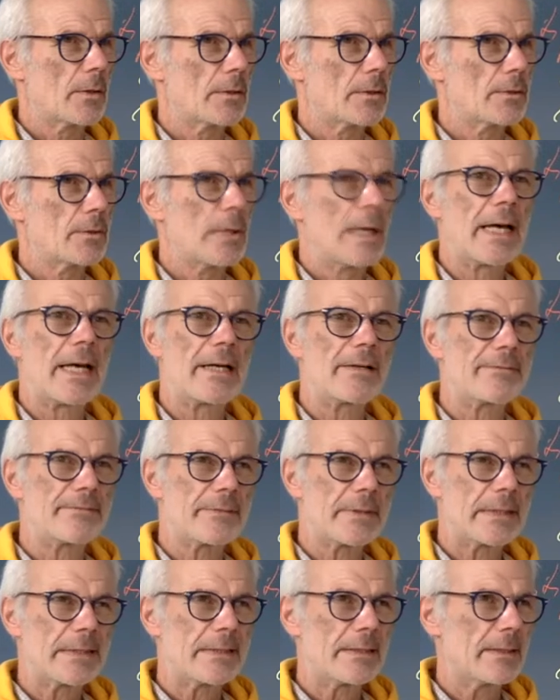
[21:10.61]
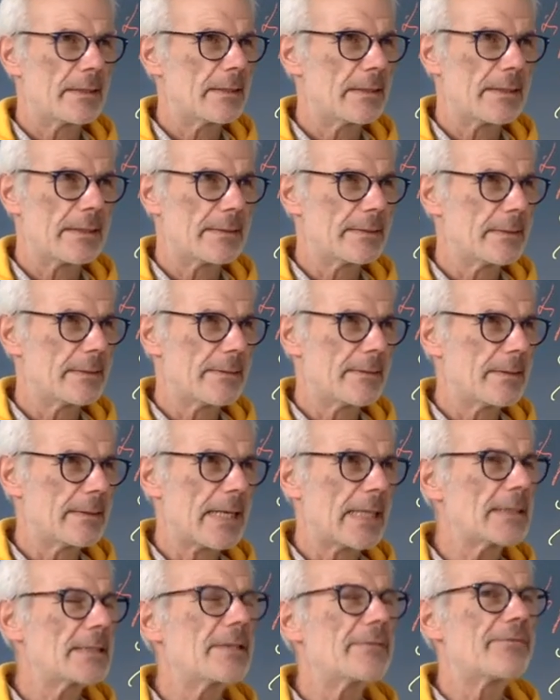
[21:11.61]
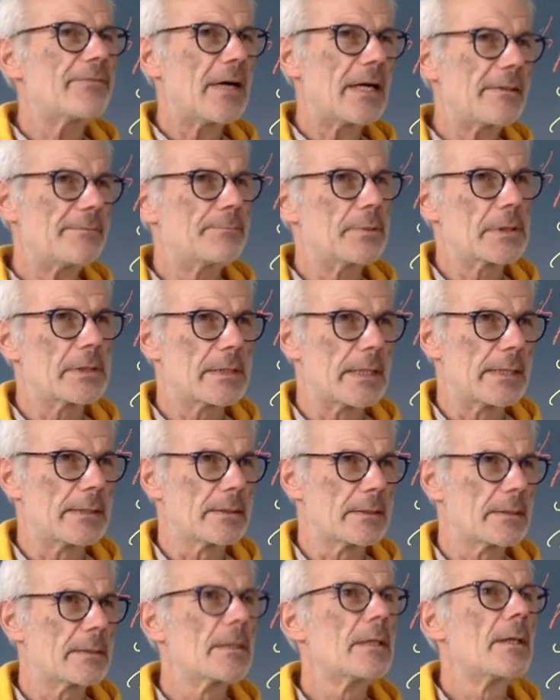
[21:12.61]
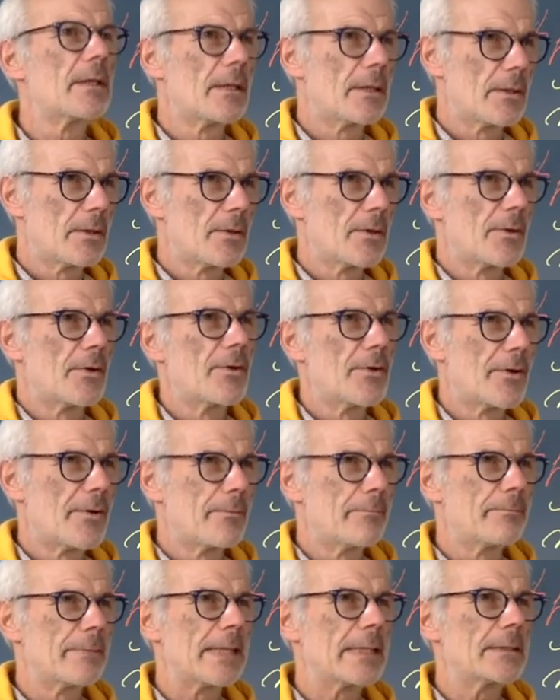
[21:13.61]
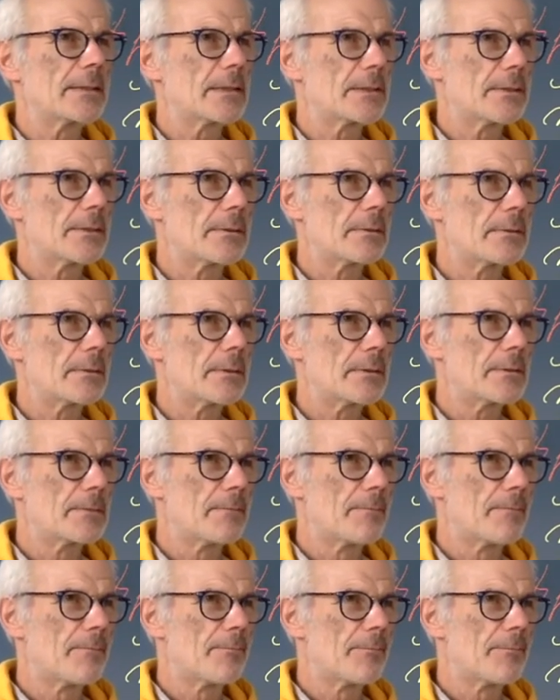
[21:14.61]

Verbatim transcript: you have 95% male students,